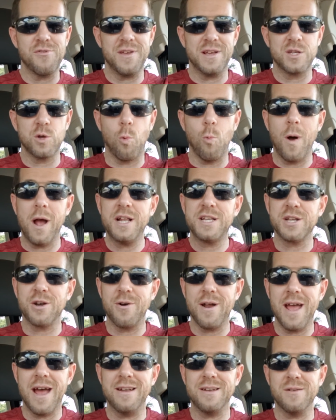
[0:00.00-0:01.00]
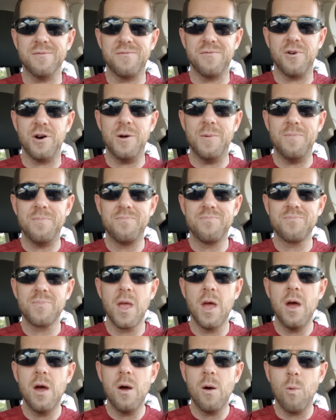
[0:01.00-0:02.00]
things, waits on her hand and foot.
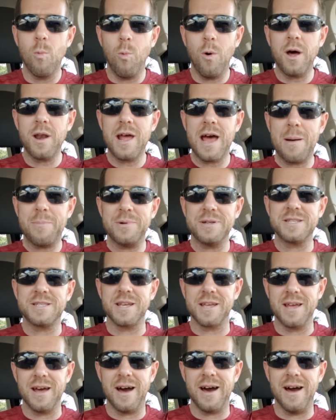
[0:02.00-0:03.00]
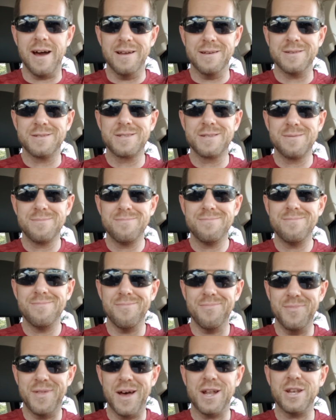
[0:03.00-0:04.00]
What happens to guys
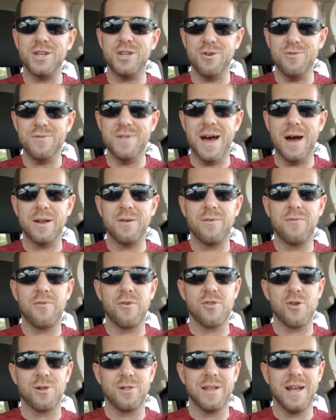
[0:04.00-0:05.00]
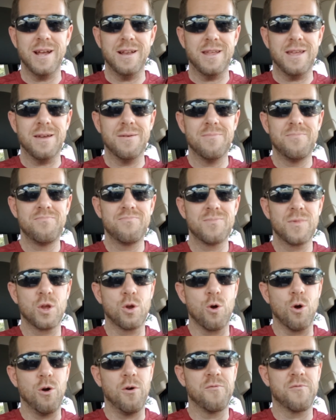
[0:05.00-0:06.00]
that do that for their lady?
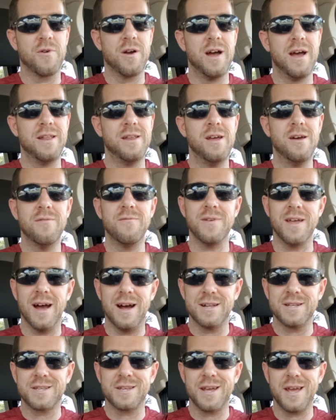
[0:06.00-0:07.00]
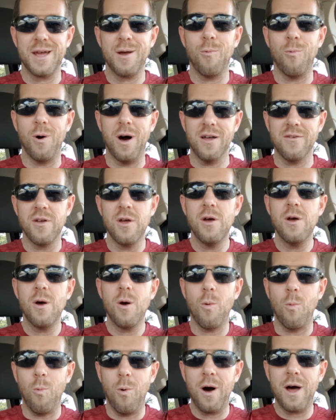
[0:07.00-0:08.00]
Girlfriend, fiance, wife.
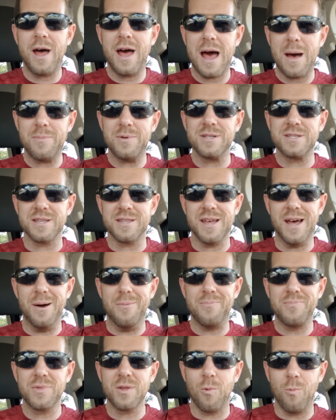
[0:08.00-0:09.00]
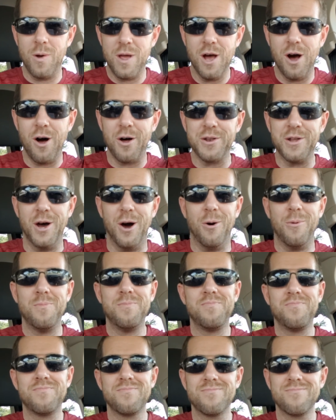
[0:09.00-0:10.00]
What happens to them? We all know.
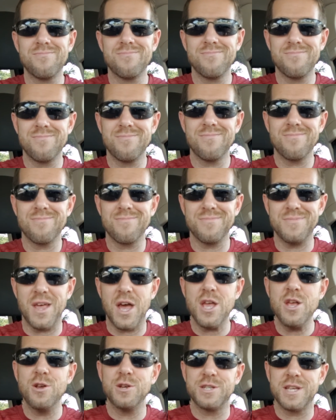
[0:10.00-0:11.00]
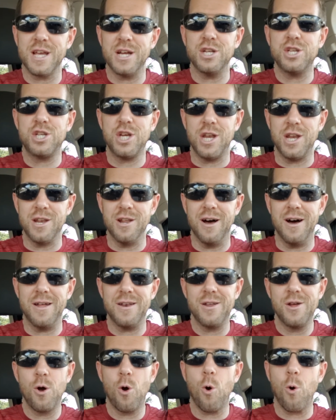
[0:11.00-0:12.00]
They usually get cheated on
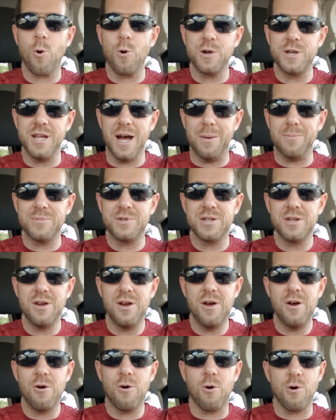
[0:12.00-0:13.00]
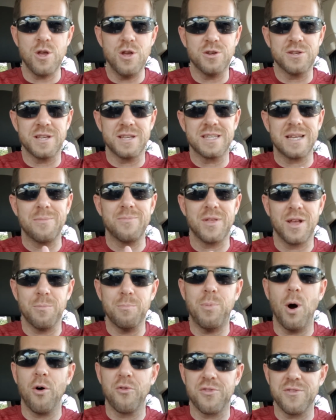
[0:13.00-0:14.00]
or dumped, or usually something,
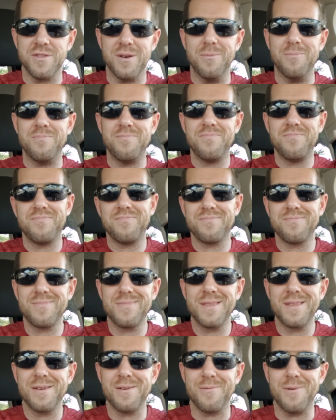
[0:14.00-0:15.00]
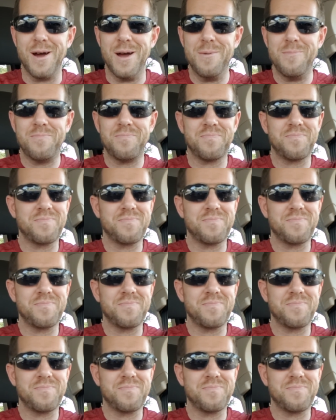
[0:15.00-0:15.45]
both of them, right?